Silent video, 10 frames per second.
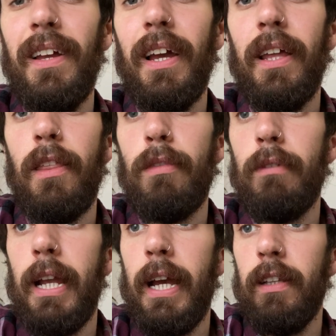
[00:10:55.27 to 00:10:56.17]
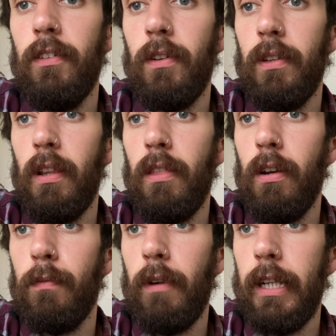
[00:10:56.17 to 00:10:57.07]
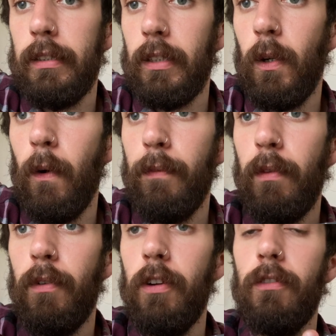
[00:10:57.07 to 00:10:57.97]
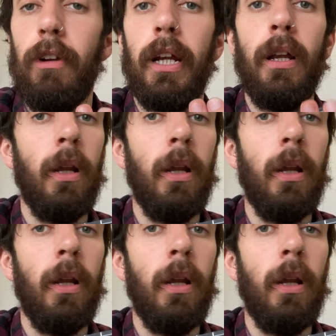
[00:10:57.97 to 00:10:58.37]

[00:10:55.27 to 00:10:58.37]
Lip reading: the 3 and is on the 3rd fret of the 1st string,